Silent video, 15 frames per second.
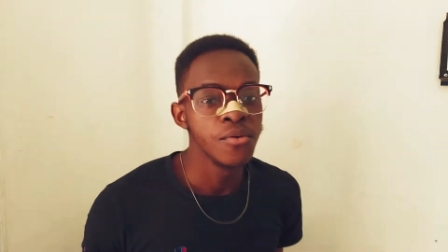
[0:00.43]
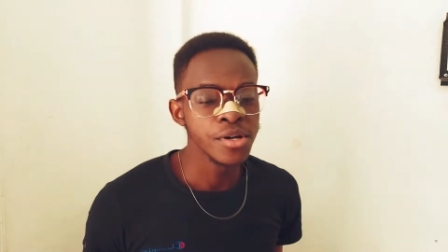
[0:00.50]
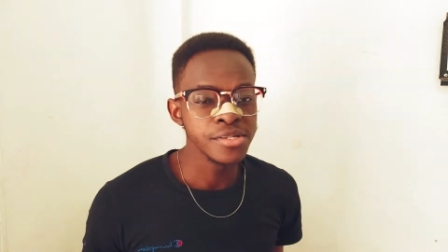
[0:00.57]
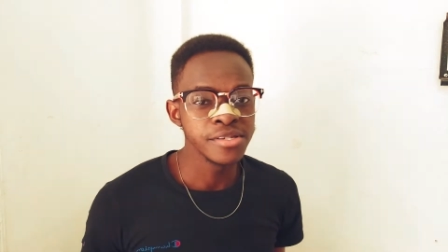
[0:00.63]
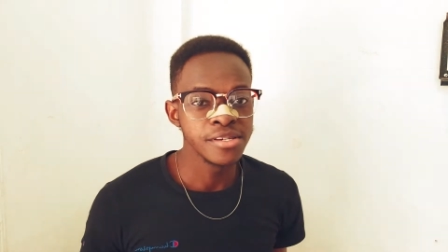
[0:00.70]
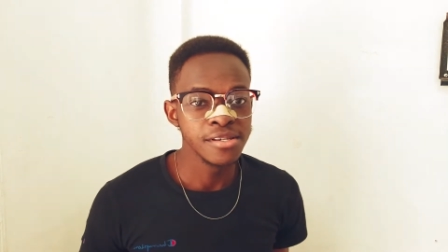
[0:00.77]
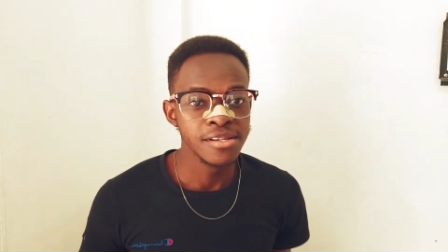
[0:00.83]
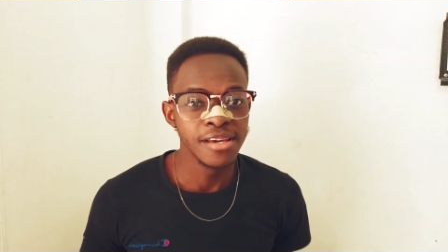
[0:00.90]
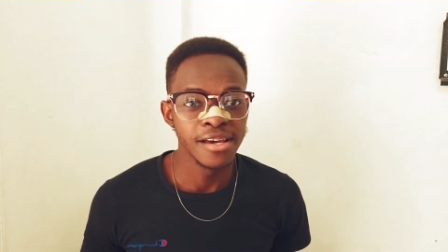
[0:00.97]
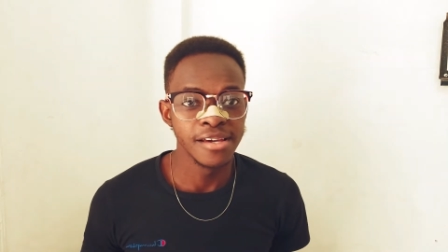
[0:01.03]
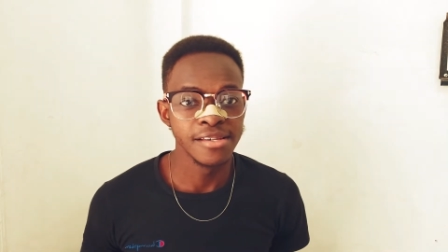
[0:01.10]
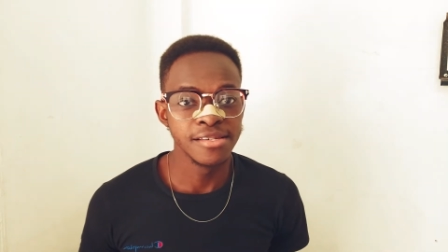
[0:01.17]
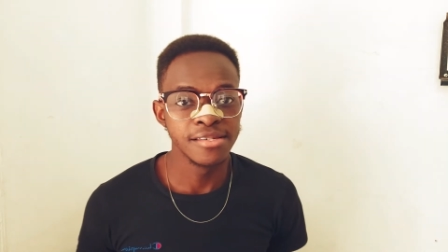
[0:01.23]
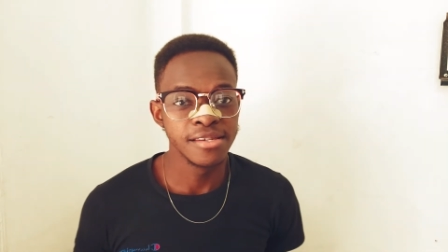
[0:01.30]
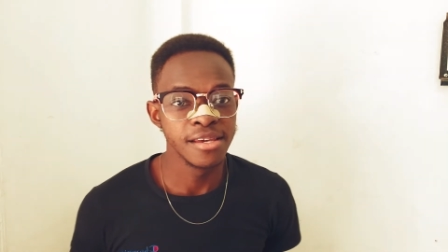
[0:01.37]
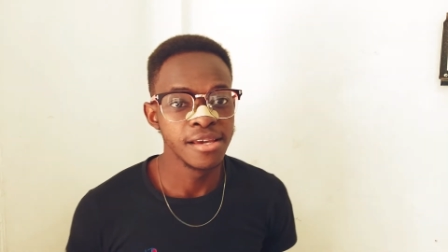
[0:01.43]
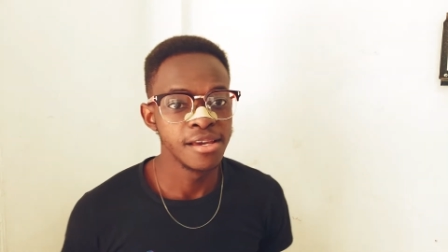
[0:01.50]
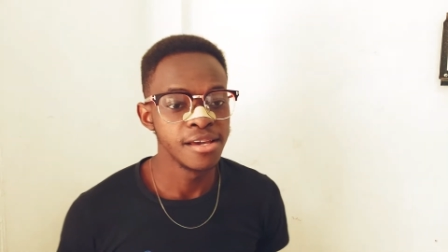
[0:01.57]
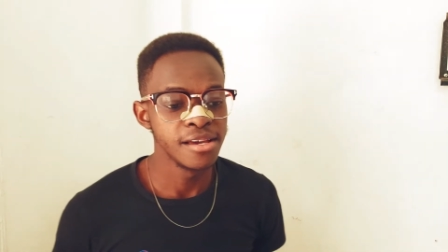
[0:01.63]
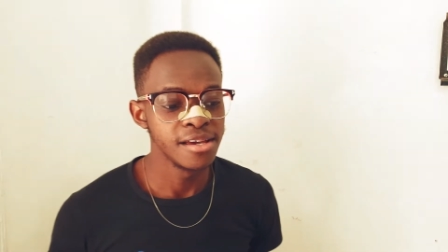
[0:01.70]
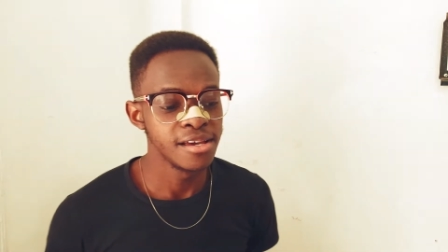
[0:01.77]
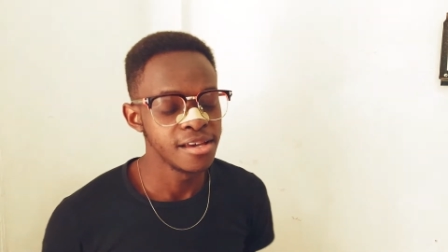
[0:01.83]
What's good, guys?
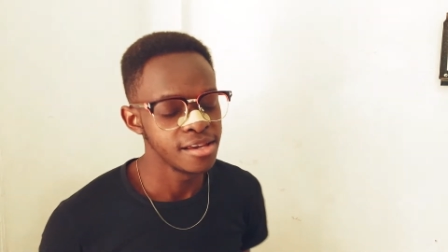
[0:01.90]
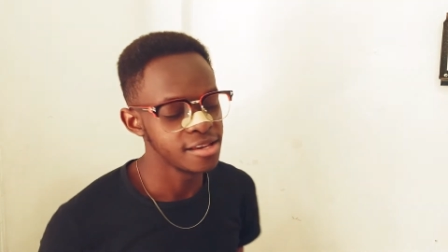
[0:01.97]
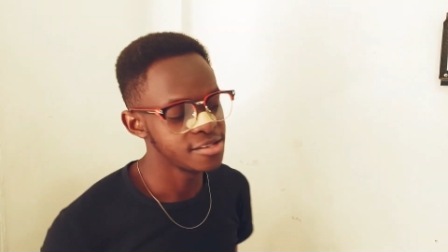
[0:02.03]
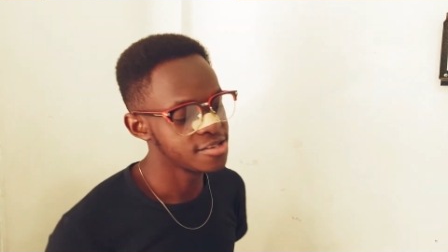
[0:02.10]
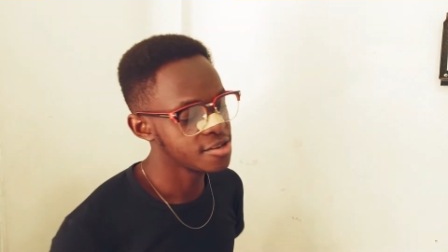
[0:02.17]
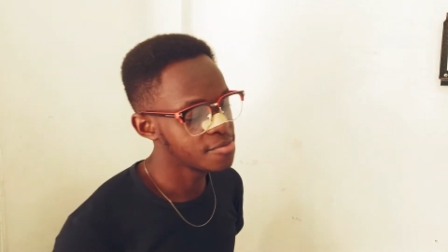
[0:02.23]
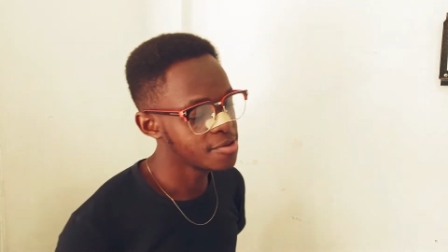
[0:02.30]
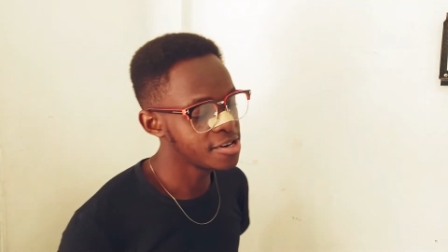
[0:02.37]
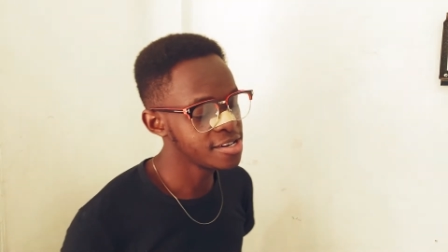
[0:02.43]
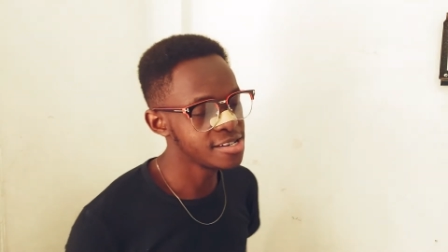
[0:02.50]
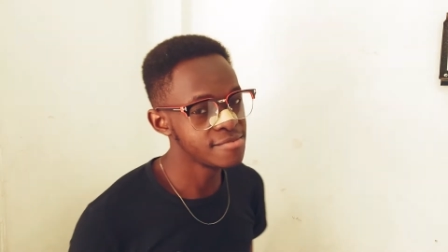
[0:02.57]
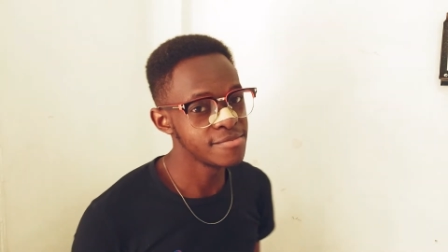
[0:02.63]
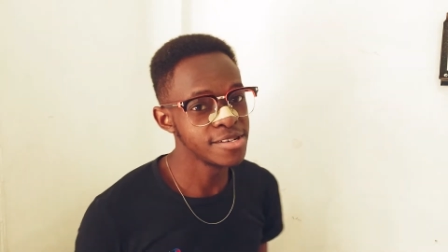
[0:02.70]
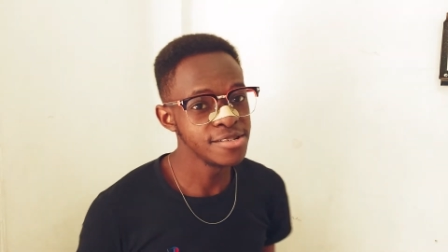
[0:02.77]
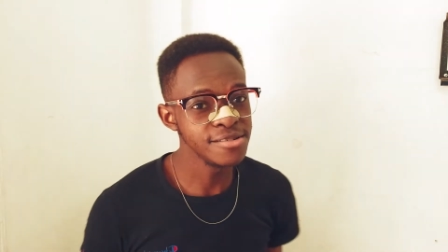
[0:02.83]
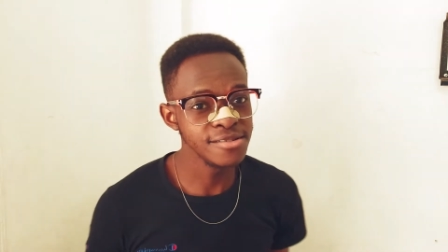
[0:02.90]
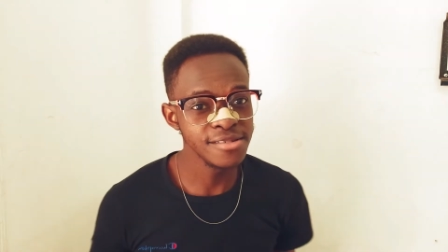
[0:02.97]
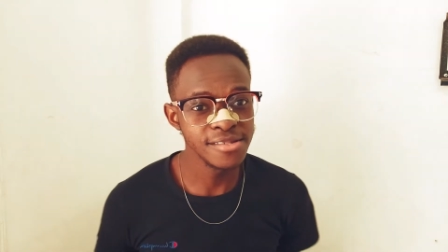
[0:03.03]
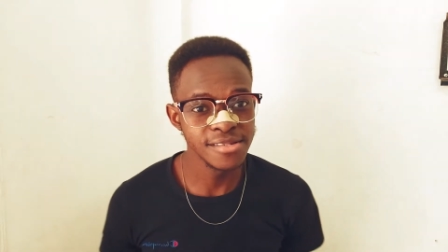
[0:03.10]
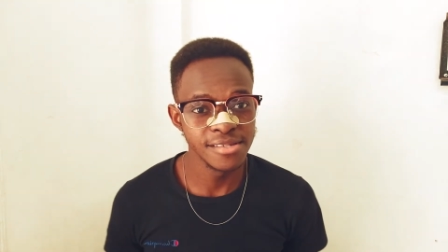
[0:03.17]
It's your boy Nyimbills,